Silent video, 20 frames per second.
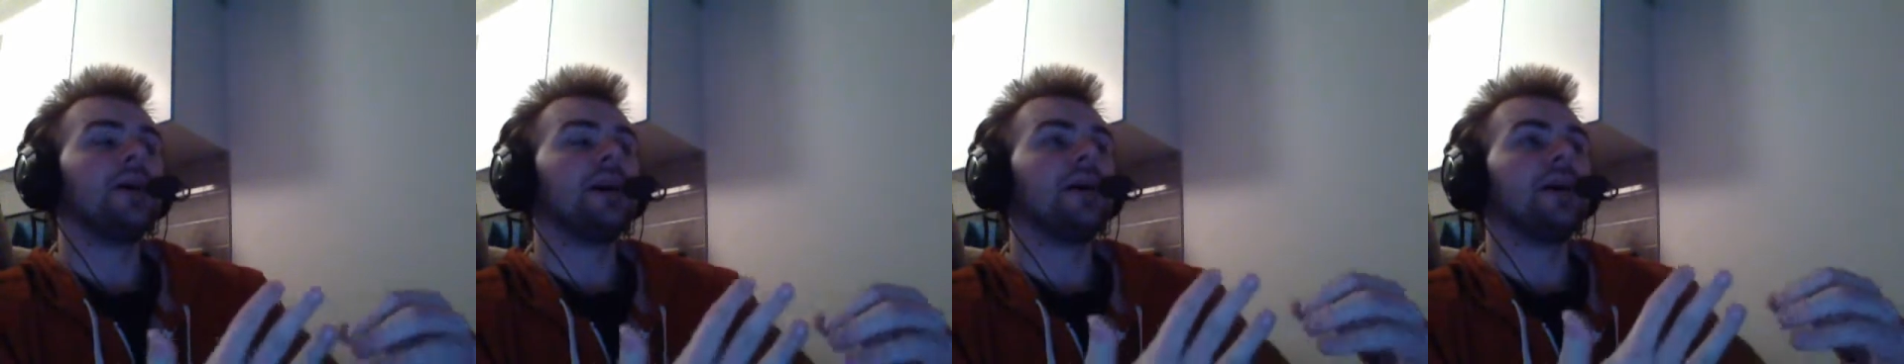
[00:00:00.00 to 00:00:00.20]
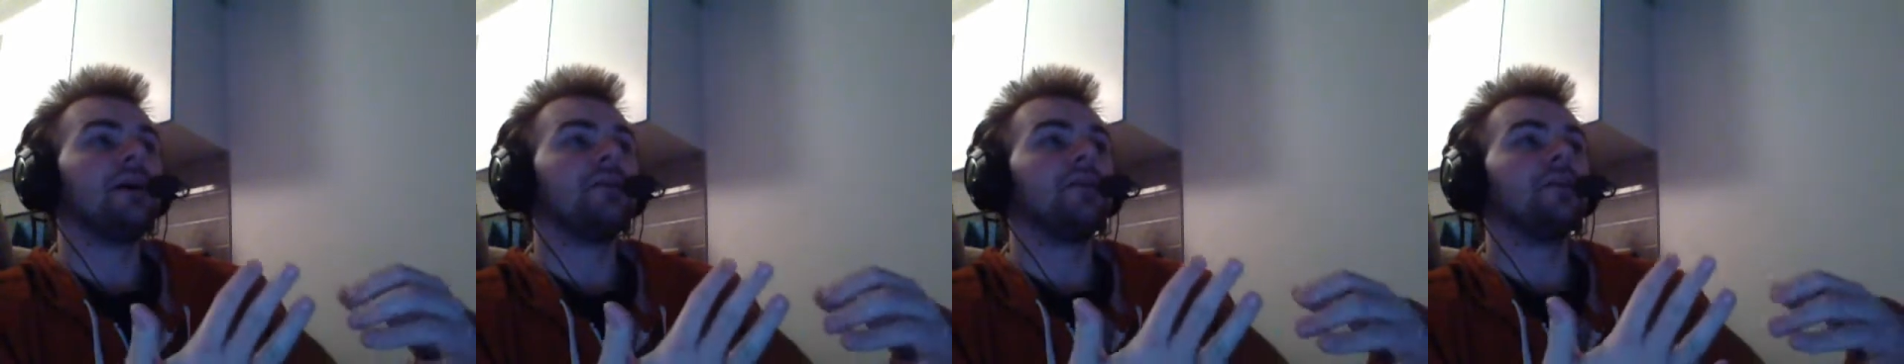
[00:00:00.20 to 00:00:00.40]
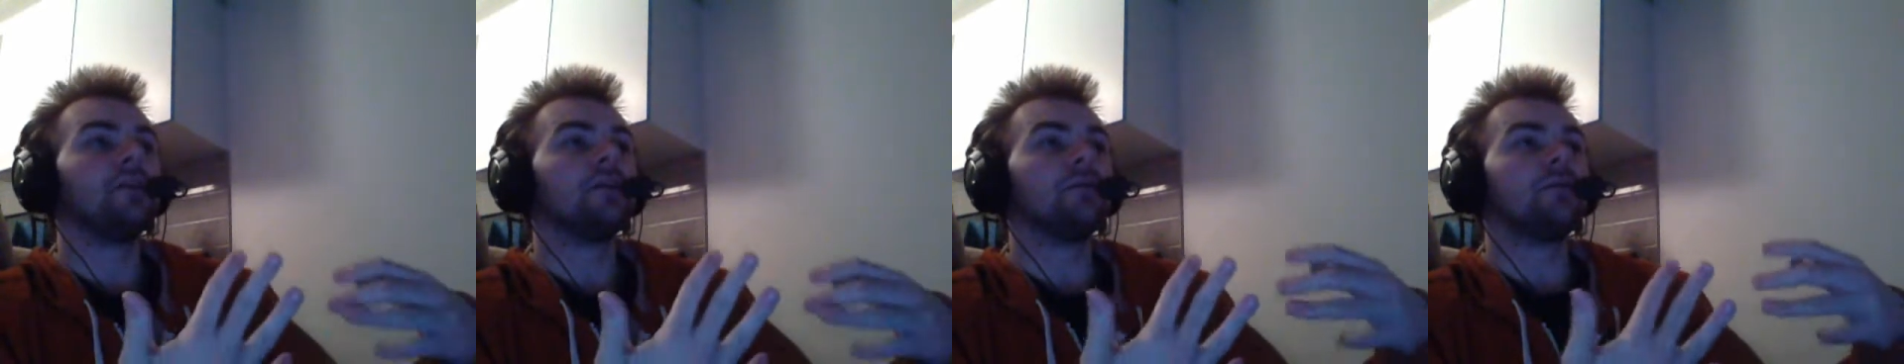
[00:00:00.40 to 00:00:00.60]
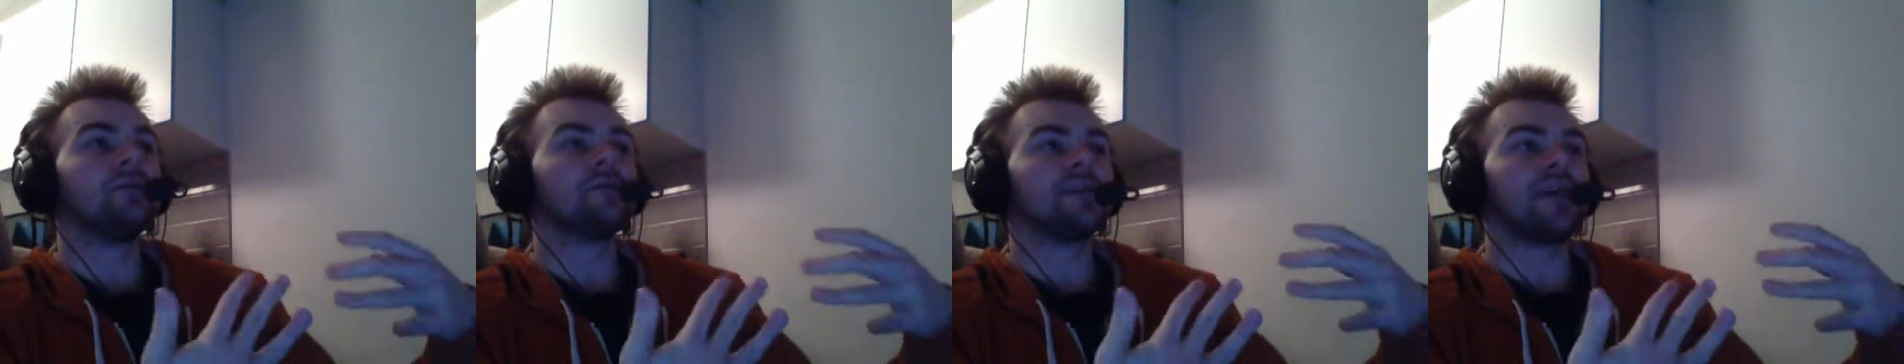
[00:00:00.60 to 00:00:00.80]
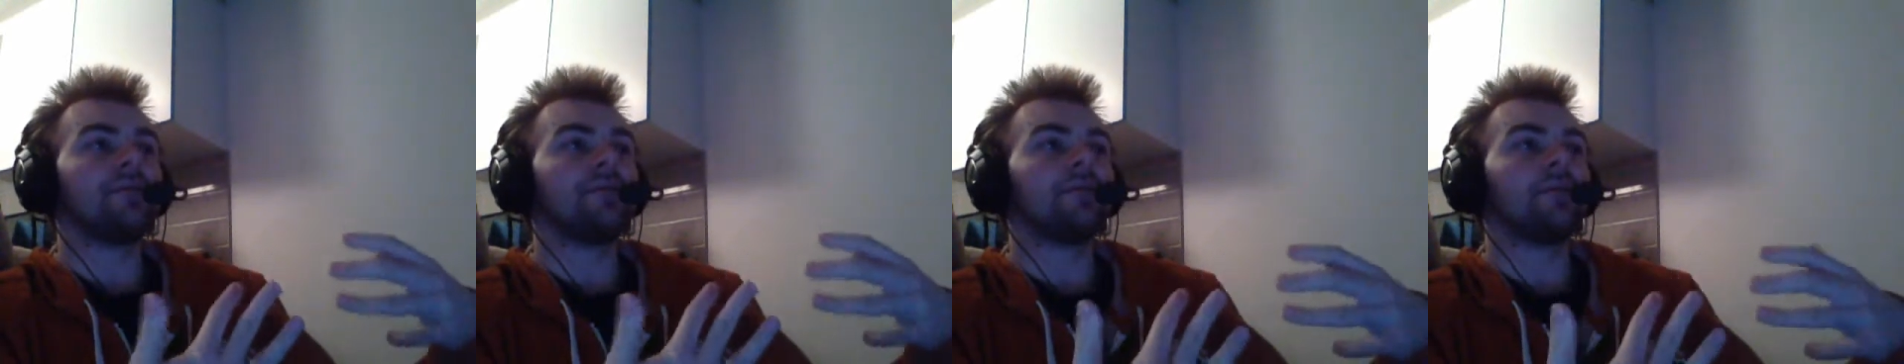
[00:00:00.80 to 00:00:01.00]
then the other
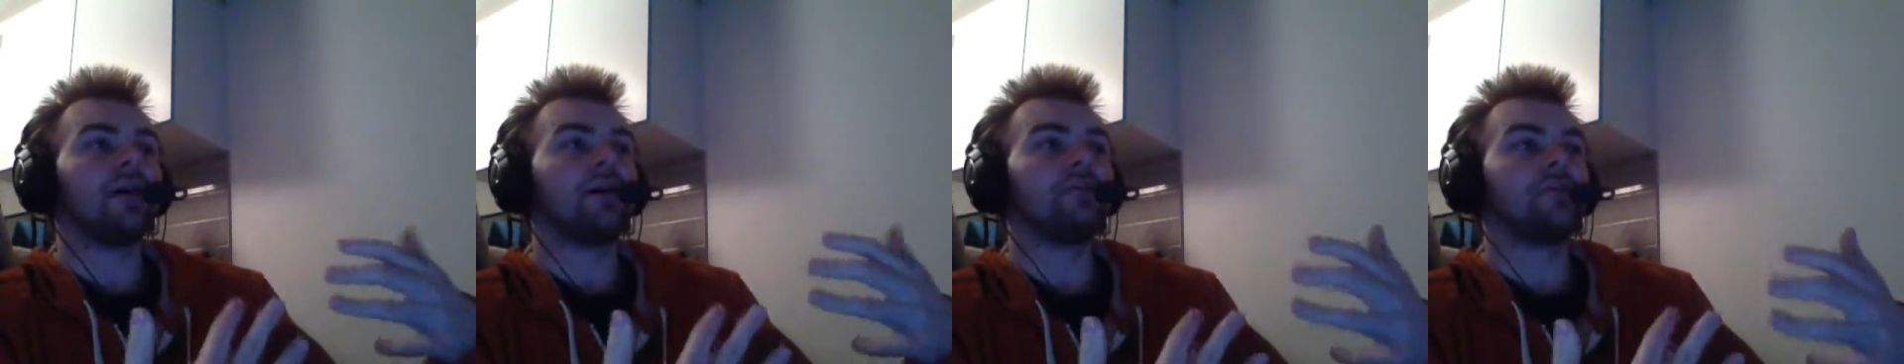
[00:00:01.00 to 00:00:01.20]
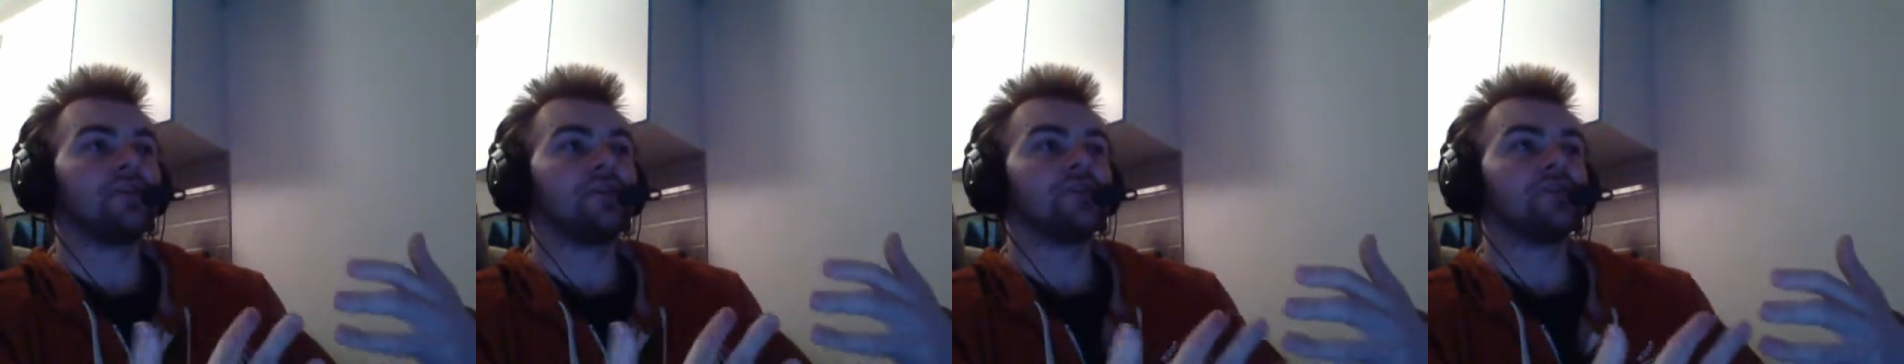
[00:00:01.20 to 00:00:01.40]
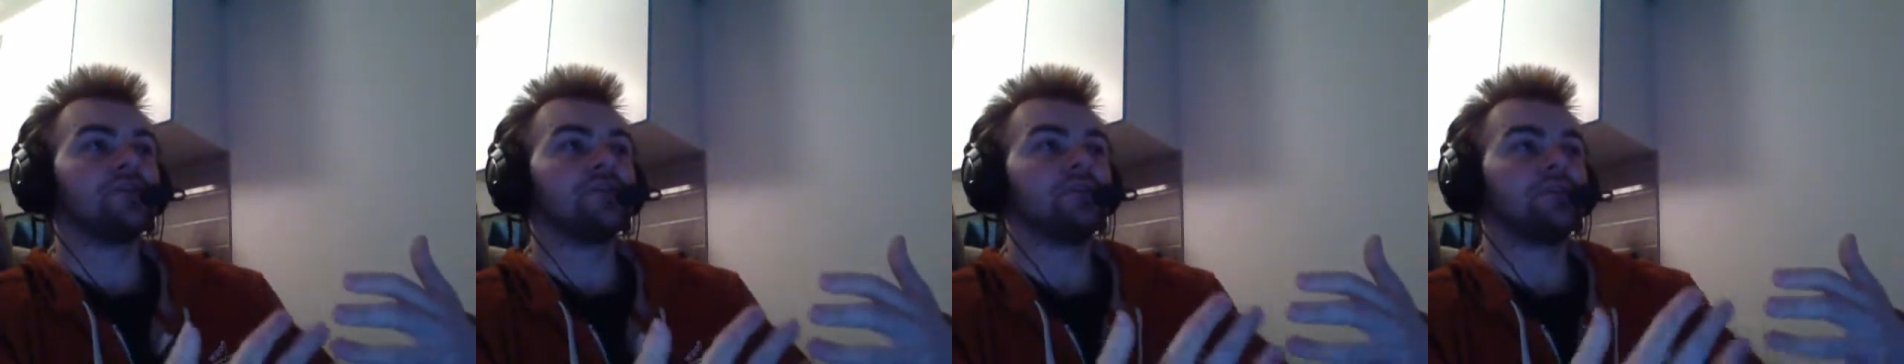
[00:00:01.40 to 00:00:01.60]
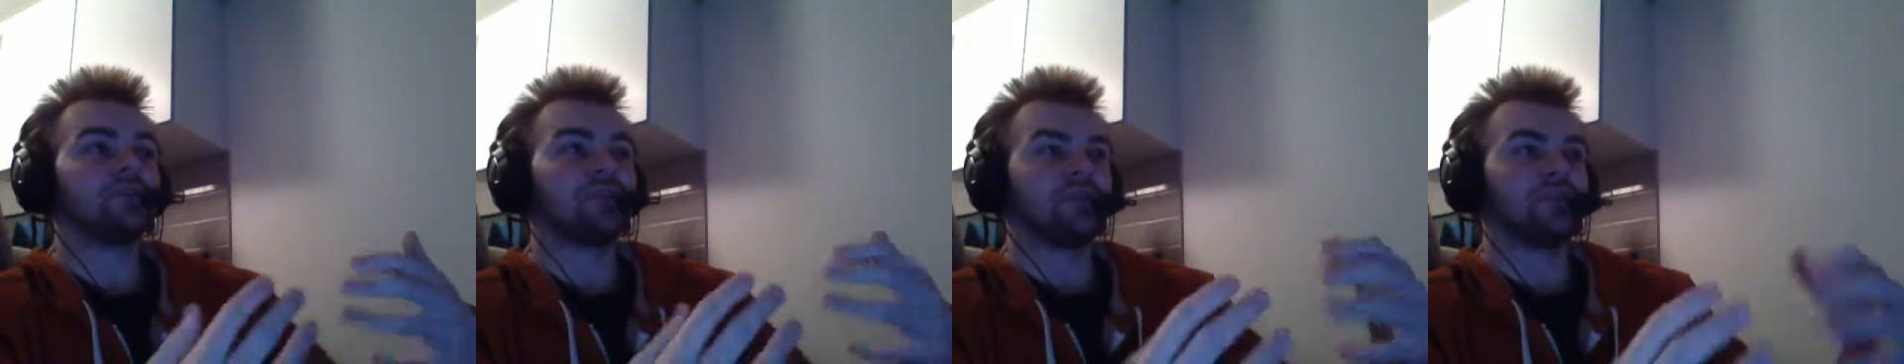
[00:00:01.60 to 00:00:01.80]
ones are having like visions.